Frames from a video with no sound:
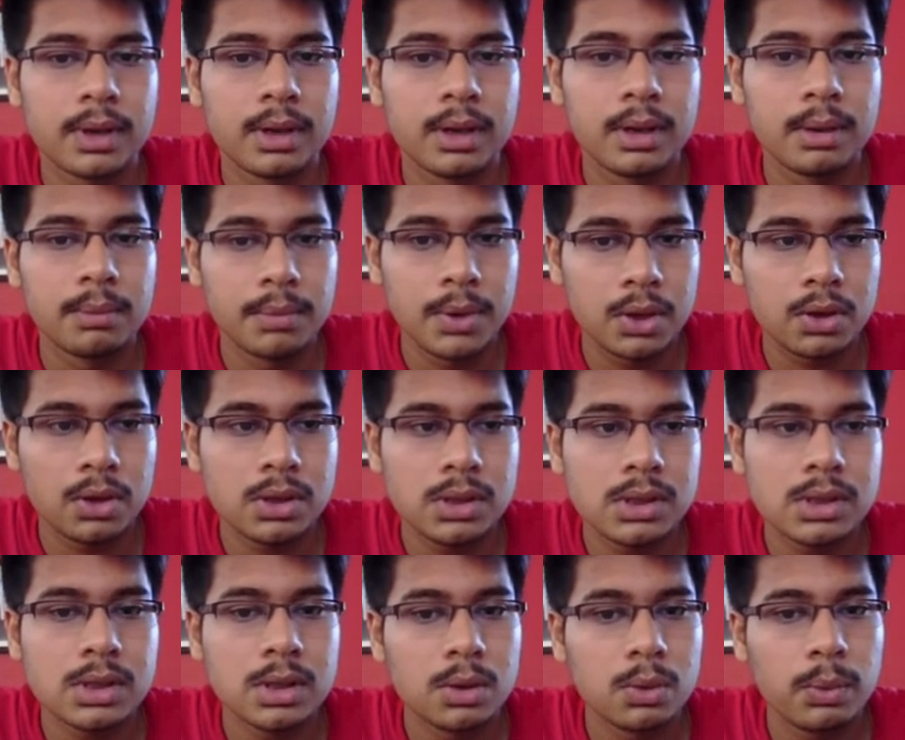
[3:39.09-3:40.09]

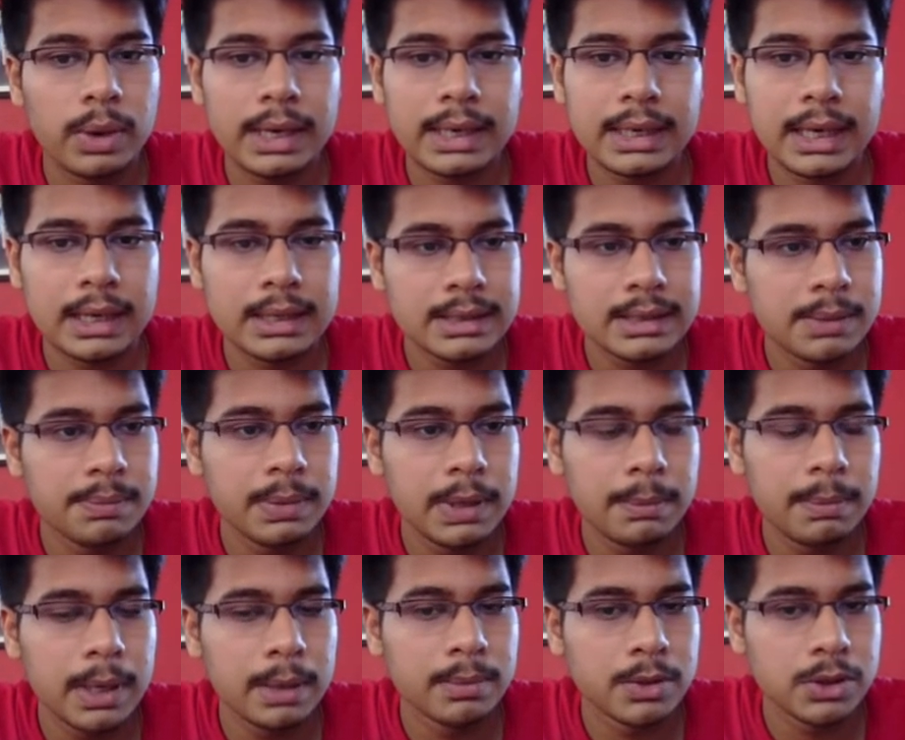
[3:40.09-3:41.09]
because white can simply
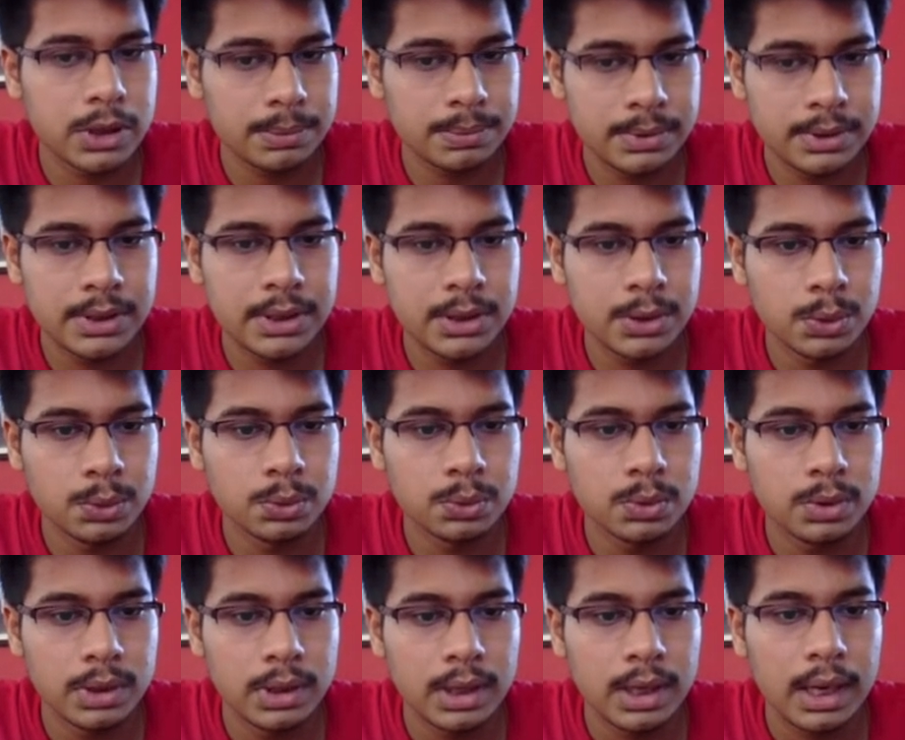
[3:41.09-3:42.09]
play bishop c2
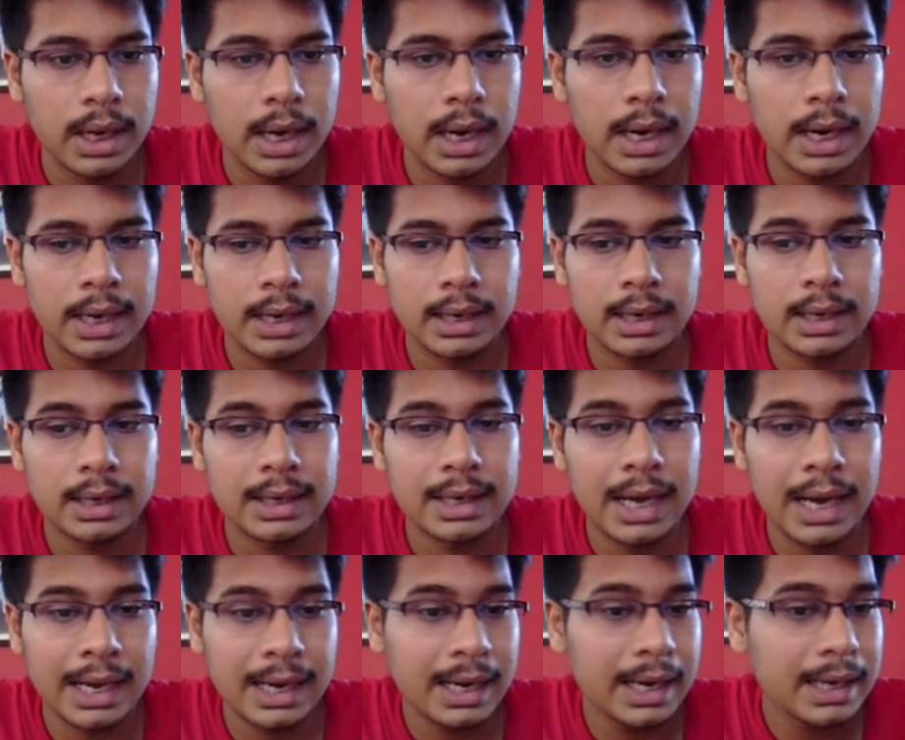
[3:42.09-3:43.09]
and
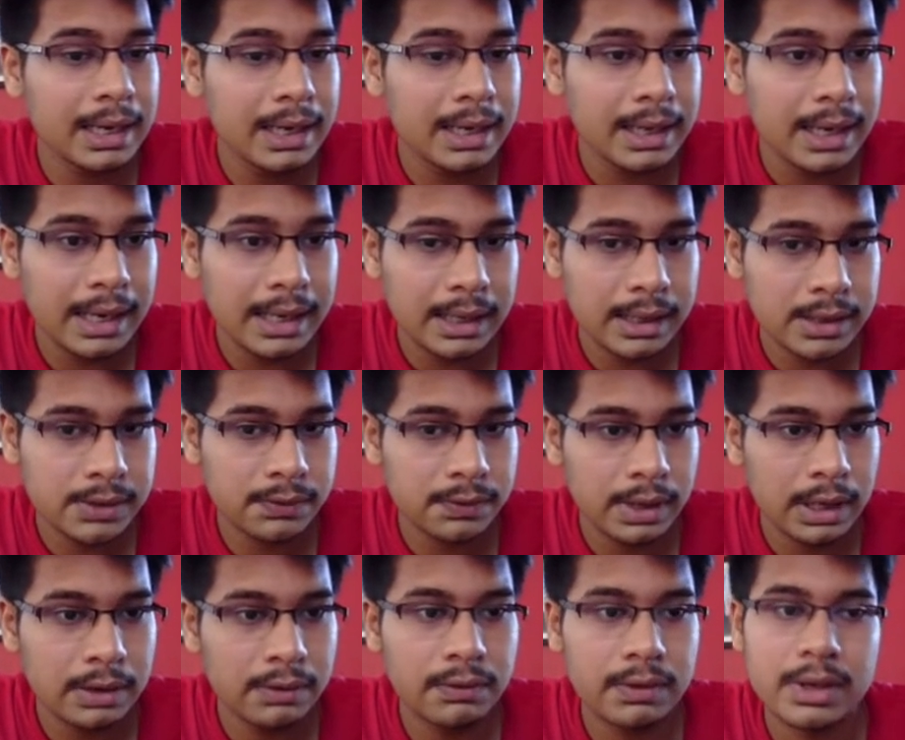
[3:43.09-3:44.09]
directly knight
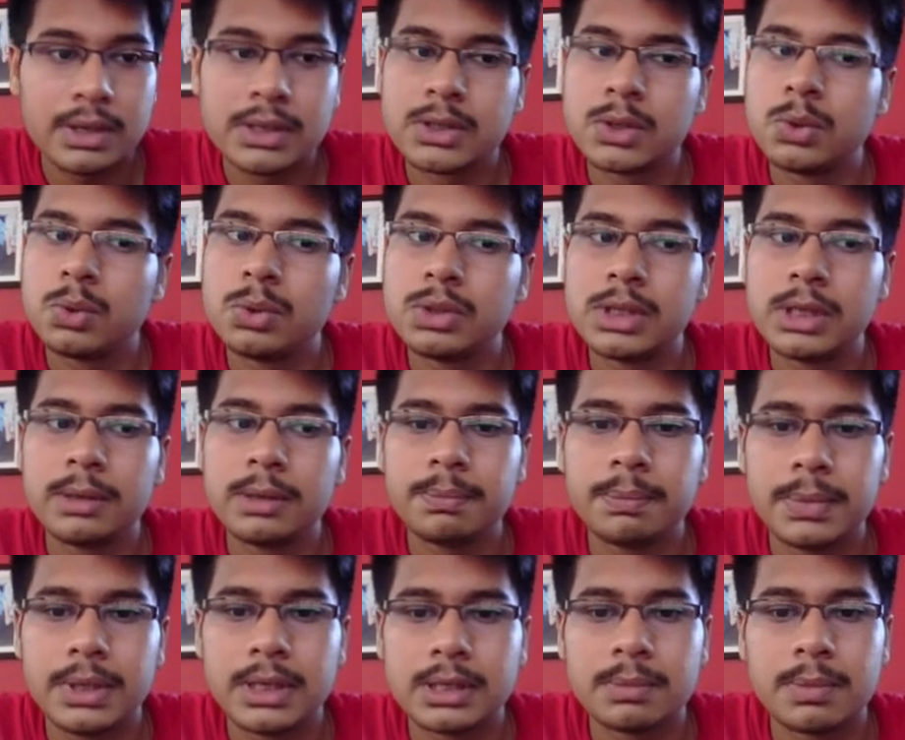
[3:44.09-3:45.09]
h5 is losing
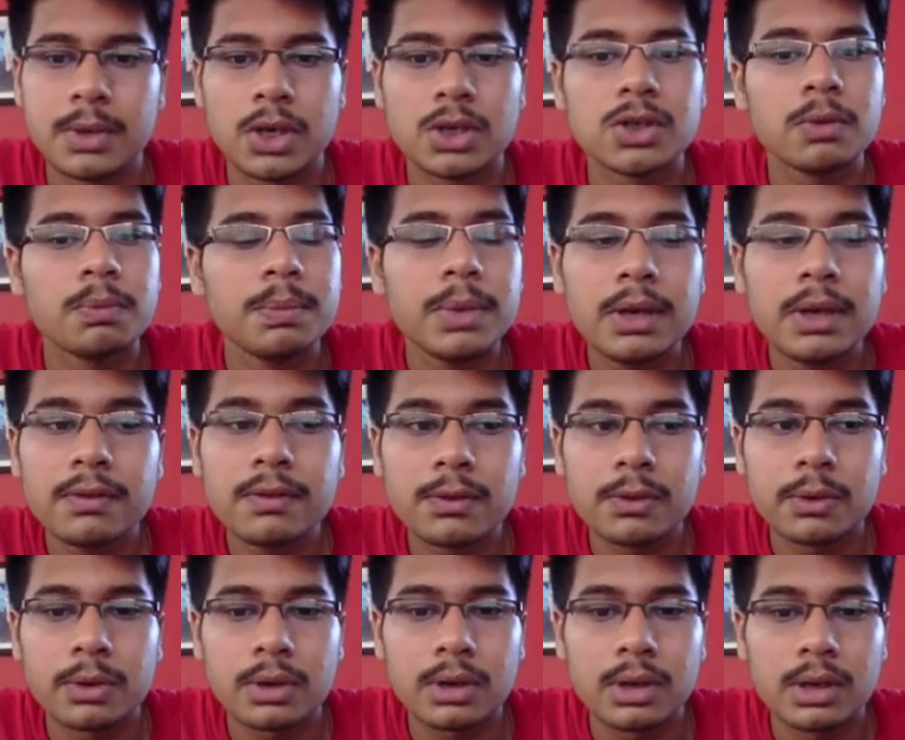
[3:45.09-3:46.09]
piece because of
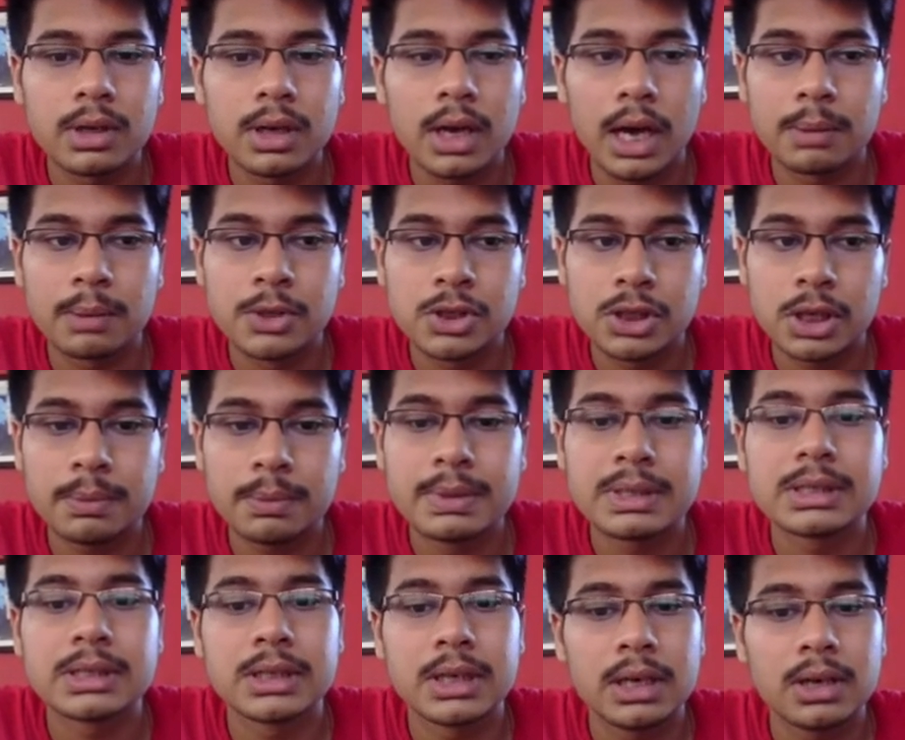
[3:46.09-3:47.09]
b4. Our bishop is
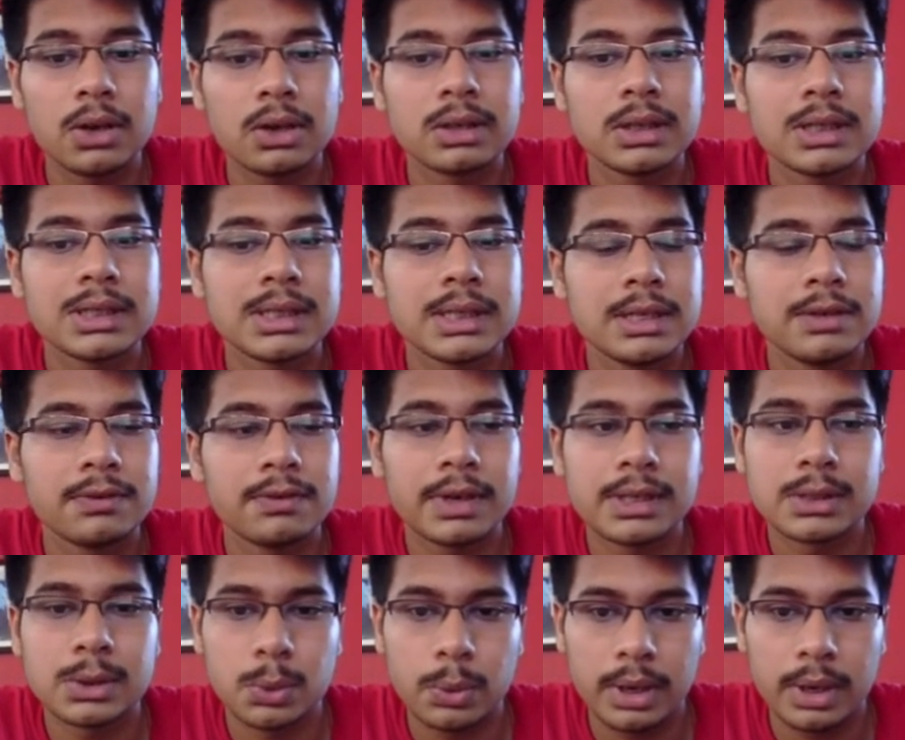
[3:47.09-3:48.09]
still on the c5
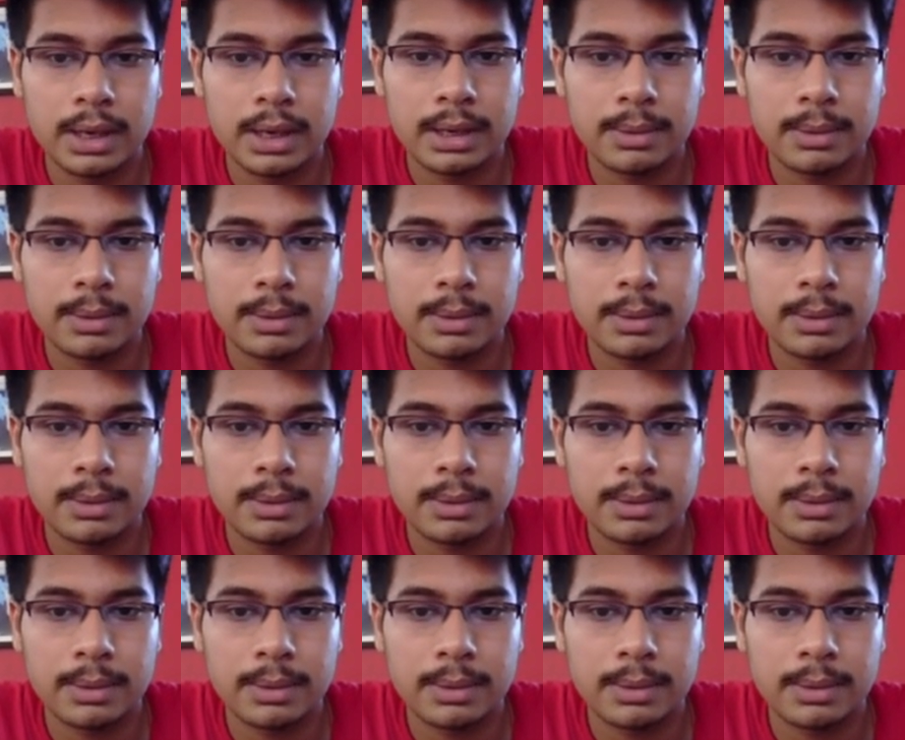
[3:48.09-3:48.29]
square.